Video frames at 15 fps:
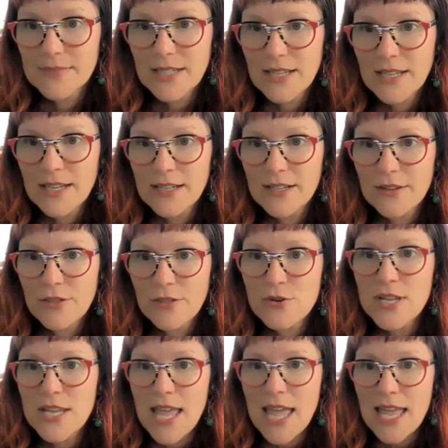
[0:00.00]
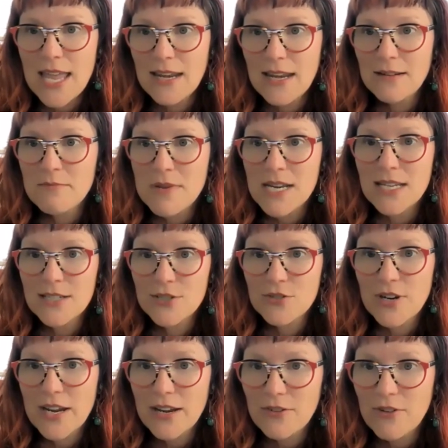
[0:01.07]
I had a 38-minute
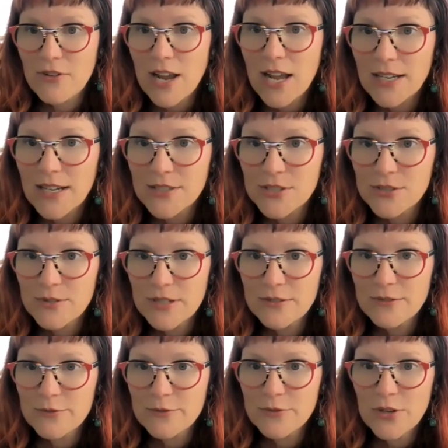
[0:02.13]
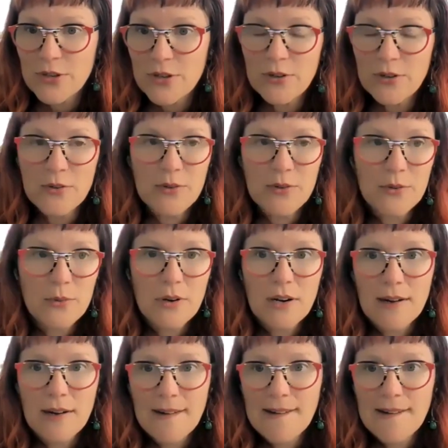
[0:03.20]
train ride to and fro
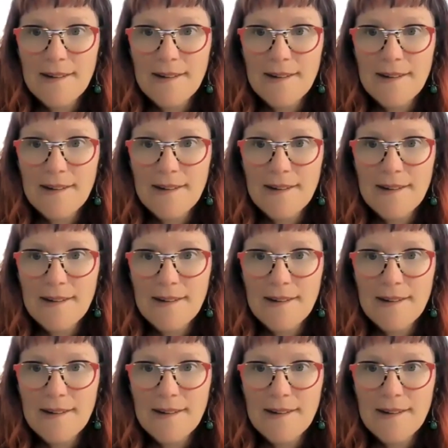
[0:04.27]
work.